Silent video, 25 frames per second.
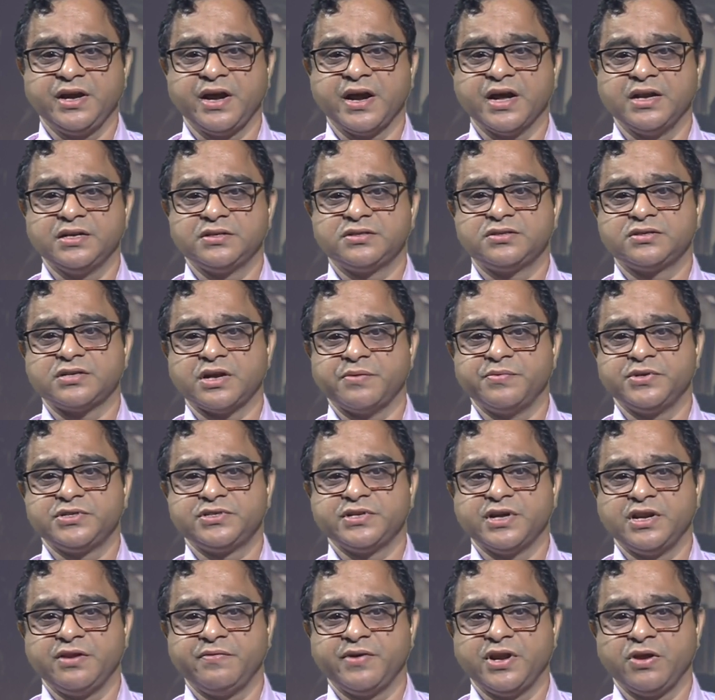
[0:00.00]
health service
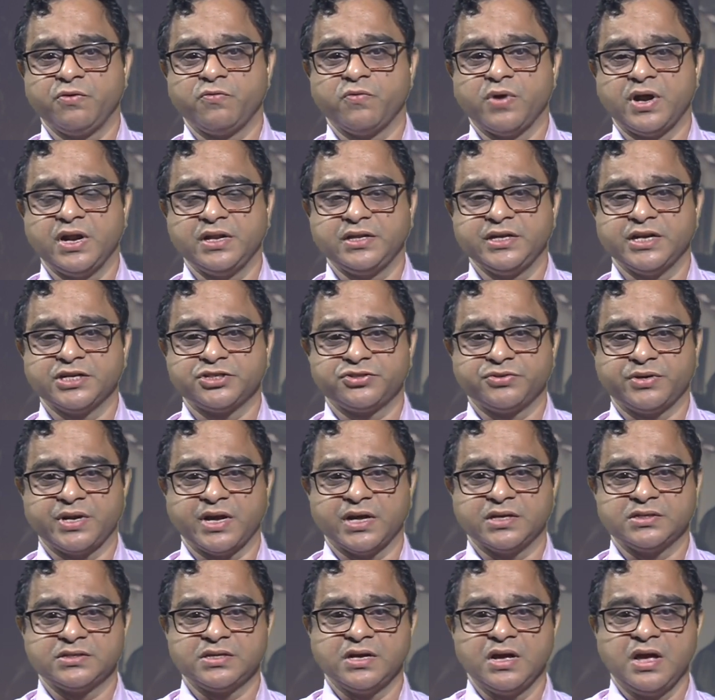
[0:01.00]
delivery quality
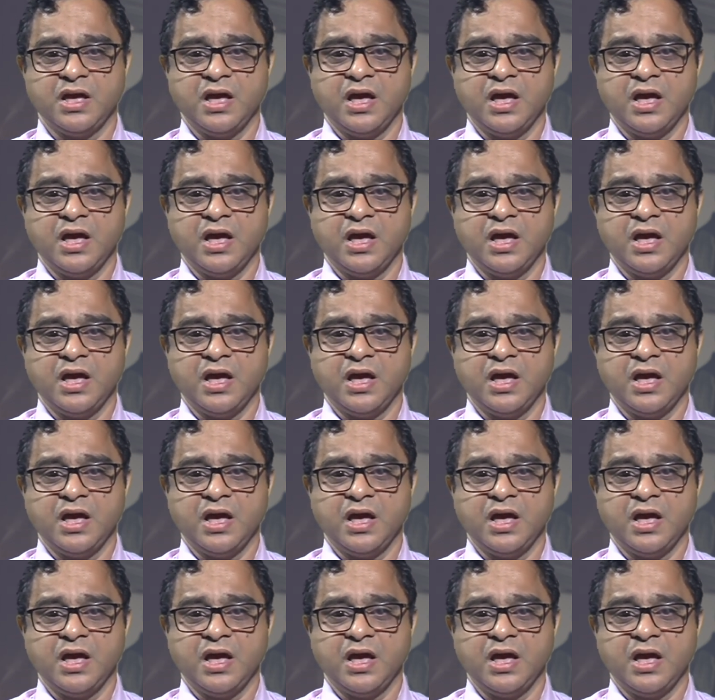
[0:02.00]
assurance,